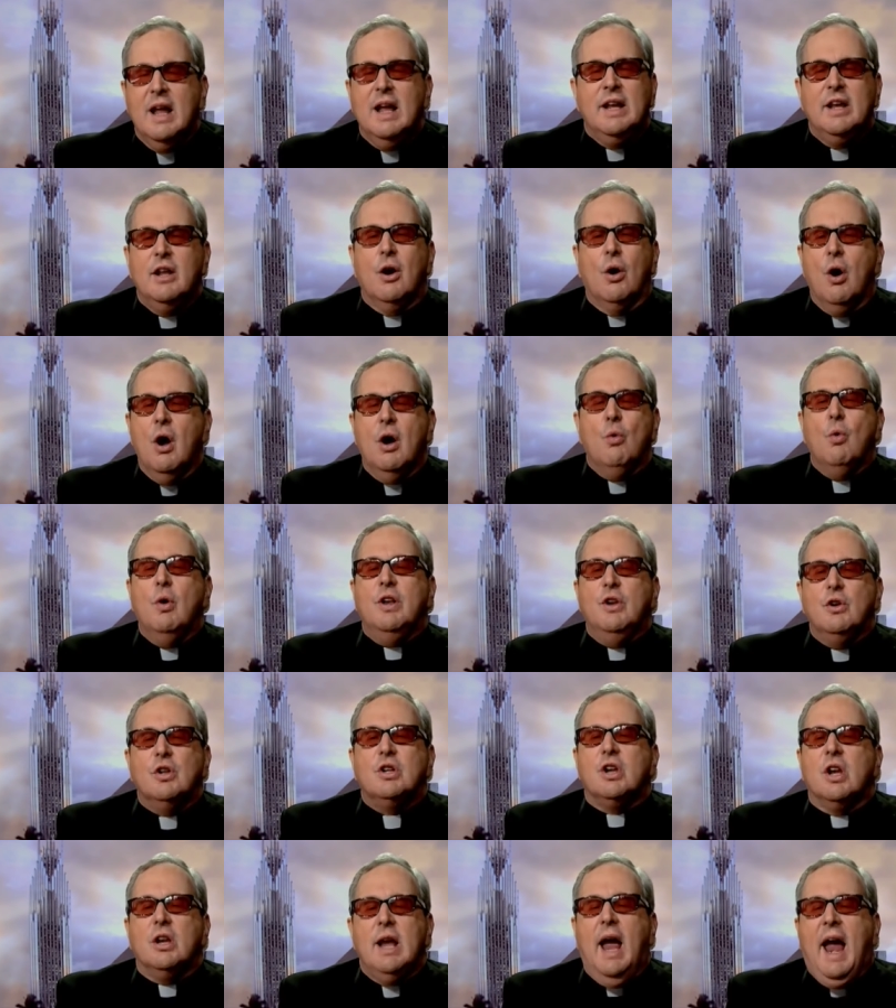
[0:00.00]
you know, when
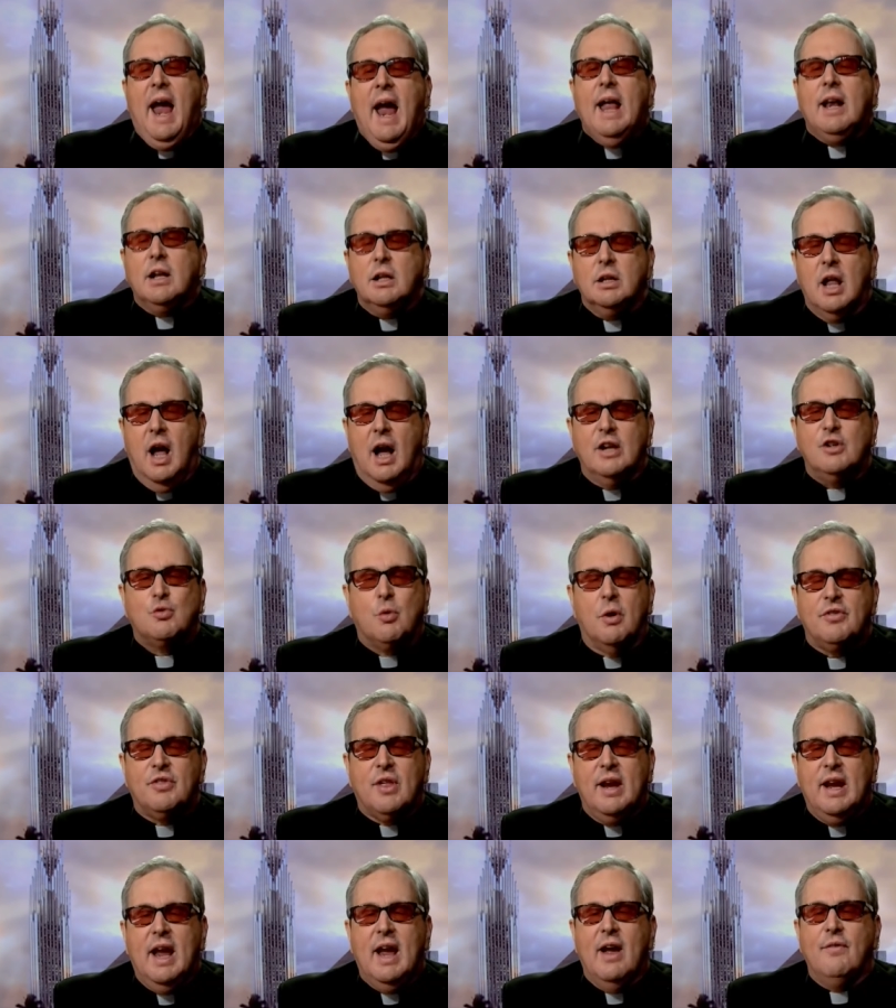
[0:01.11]
you analyze what
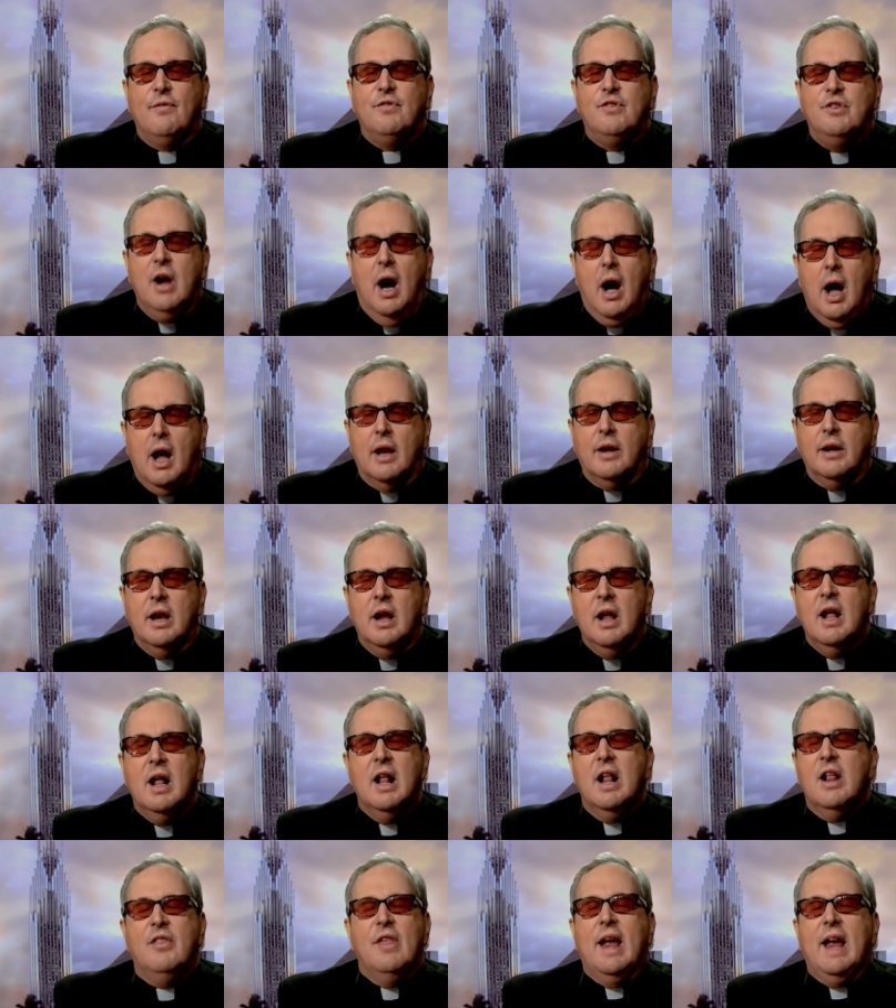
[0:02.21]
they have done,
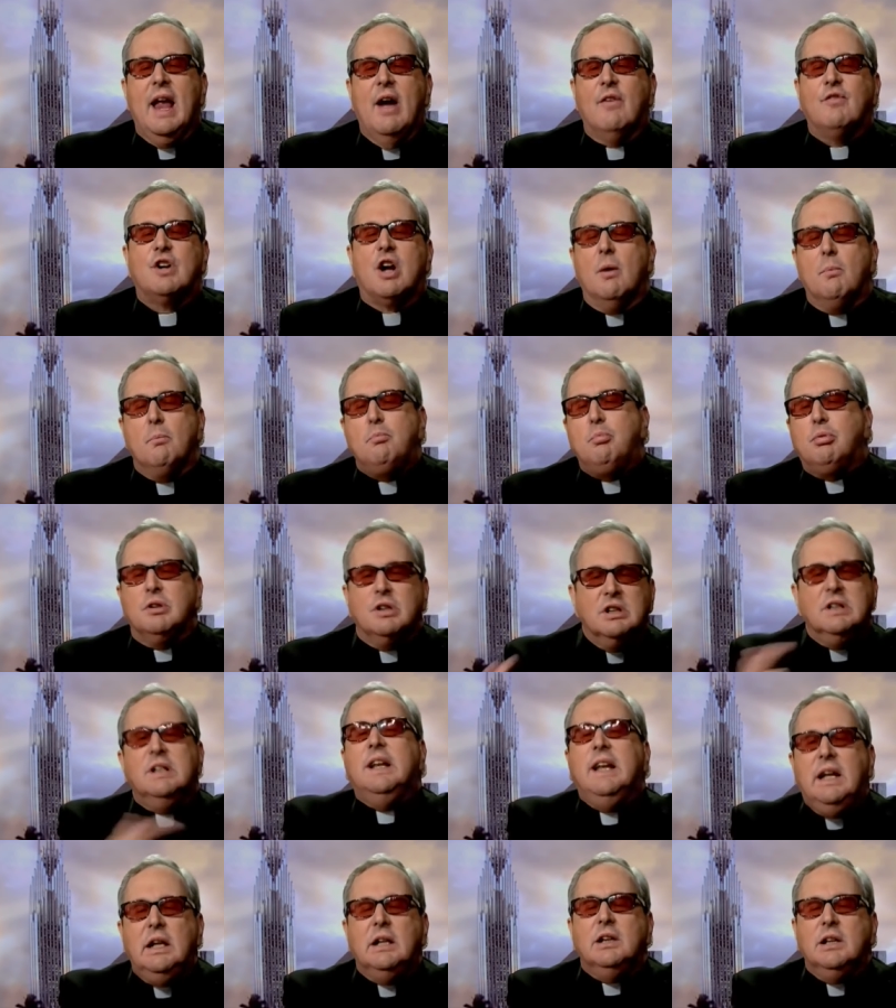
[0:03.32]
they have
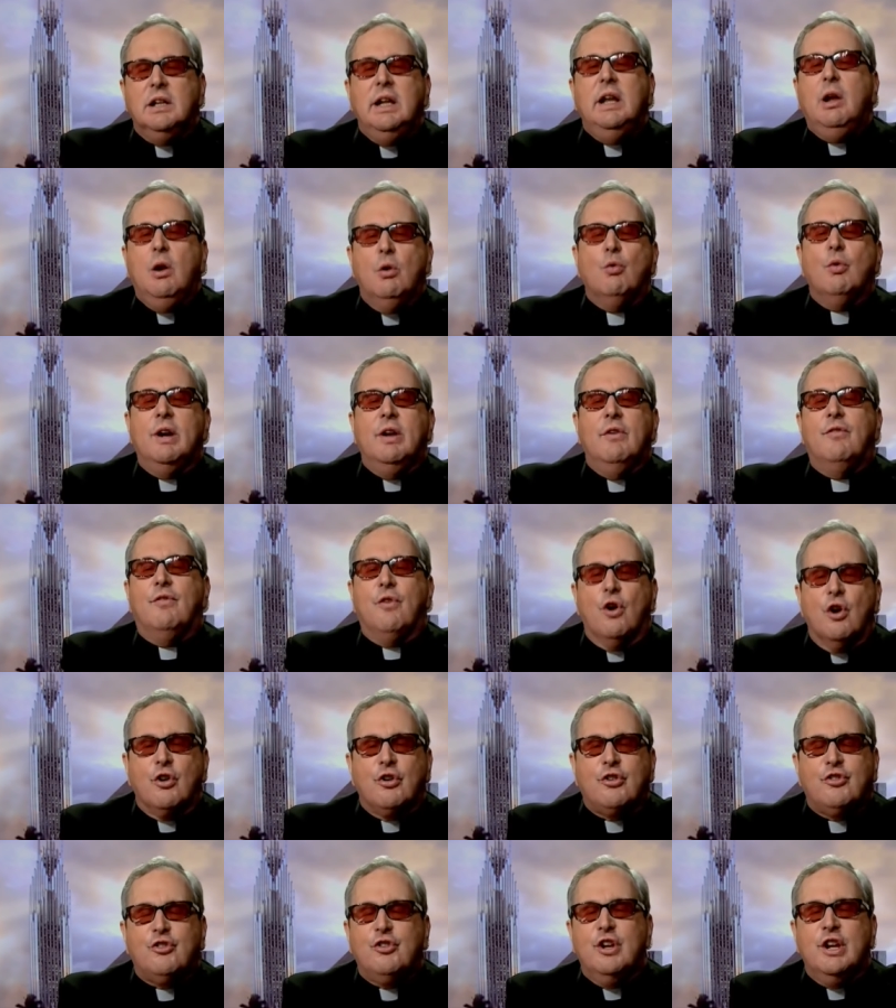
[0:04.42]
completely
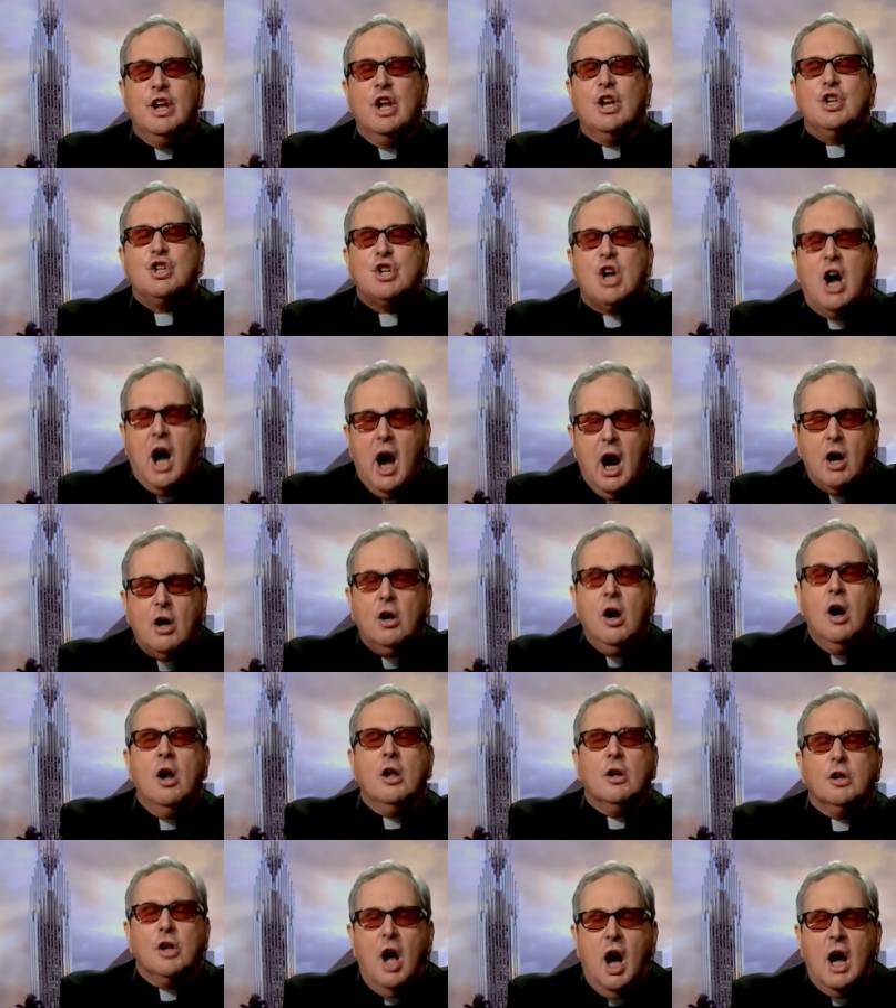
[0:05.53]
reversed the entire
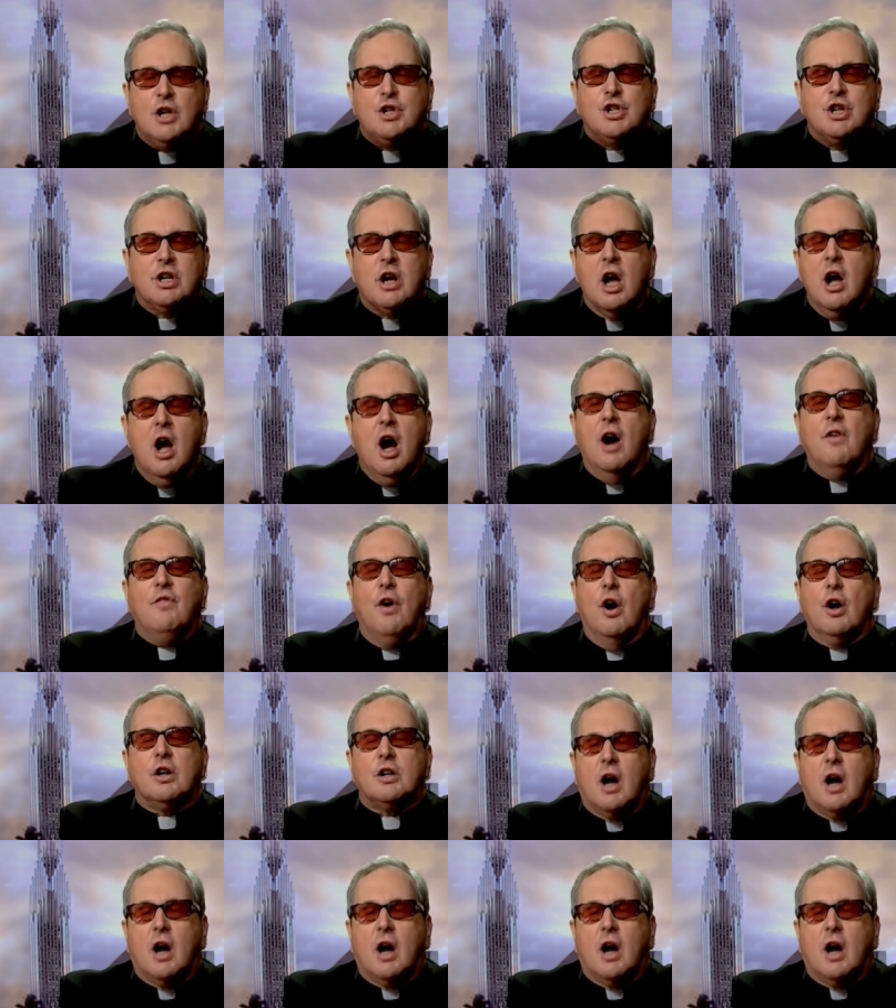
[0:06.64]
logic of our